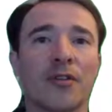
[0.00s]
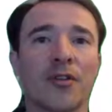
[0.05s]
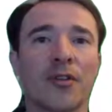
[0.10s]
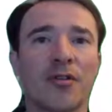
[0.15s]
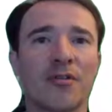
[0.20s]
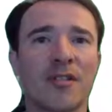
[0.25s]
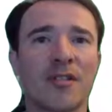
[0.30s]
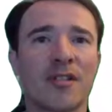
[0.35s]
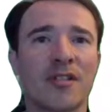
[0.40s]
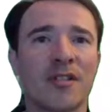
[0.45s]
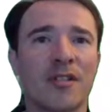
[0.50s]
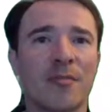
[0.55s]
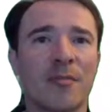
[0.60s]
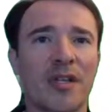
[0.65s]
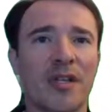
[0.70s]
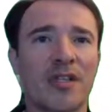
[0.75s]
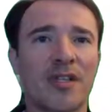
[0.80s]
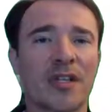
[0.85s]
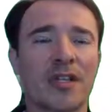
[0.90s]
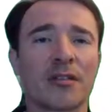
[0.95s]
uses the
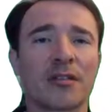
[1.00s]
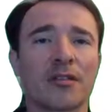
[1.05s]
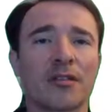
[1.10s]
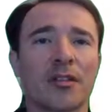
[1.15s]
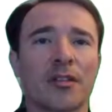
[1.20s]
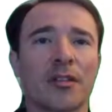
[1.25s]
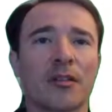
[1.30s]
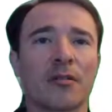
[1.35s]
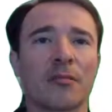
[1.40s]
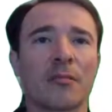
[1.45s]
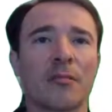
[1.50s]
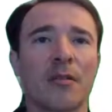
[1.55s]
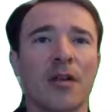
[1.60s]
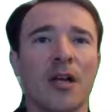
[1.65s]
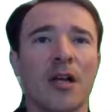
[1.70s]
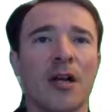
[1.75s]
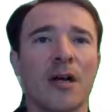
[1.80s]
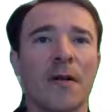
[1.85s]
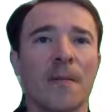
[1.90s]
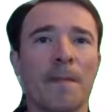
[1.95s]
mixing
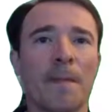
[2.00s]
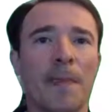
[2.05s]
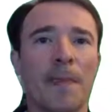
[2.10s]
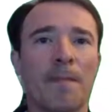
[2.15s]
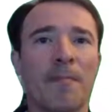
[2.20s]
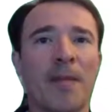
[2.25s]
term